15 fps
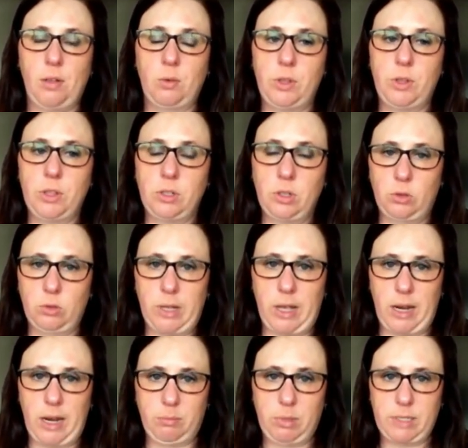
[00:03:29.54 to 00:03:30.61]
with a
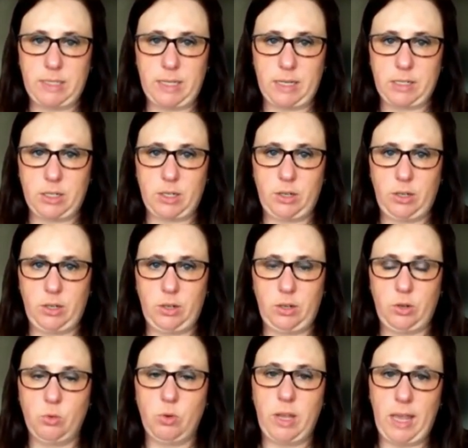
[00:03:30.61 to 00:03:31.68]
low-lying placenta,
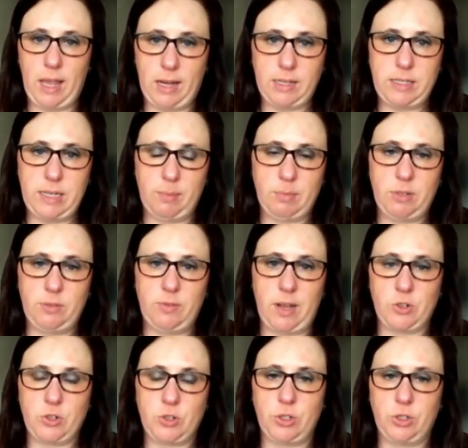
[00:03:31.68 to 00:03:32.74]
you can attempt a
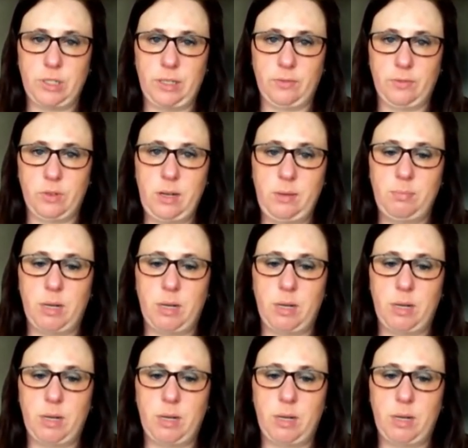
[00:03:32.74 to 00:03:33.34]
vaginal delivery,